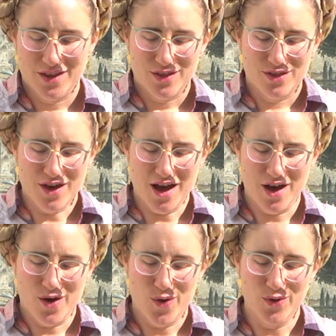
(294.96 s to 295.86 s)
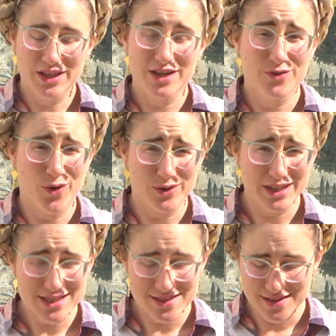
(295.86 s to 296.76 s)
the Holy of
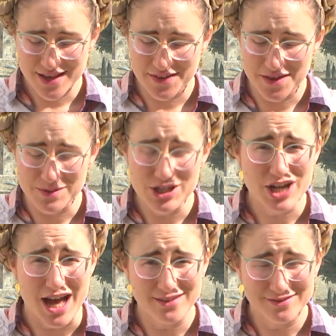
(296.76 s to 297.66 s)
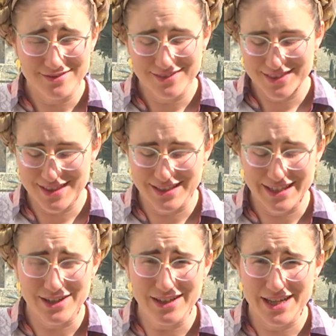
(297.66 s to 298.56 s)
Holies in the Mishkan, the
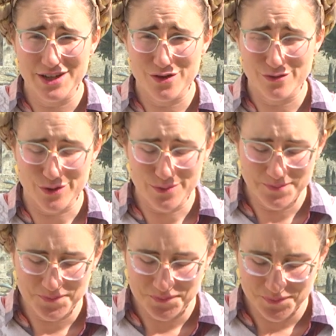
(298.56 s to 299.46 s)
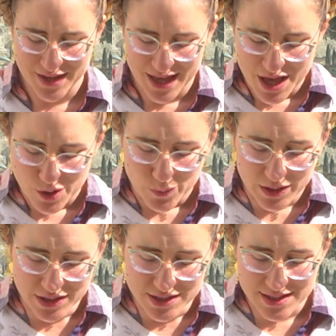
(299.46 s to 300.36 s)
little inner room.
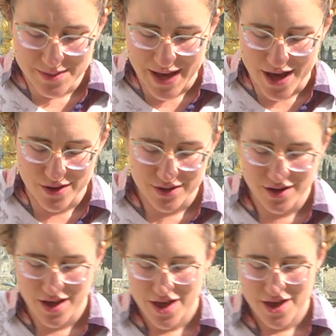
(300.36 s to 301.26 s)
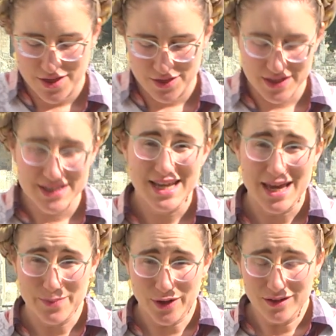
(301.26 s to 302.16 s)
We learned about the
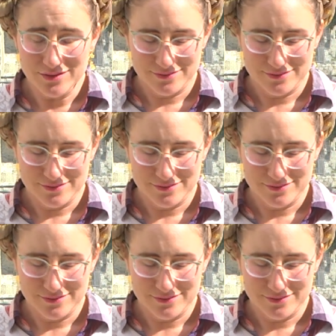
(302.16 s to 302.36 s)
table,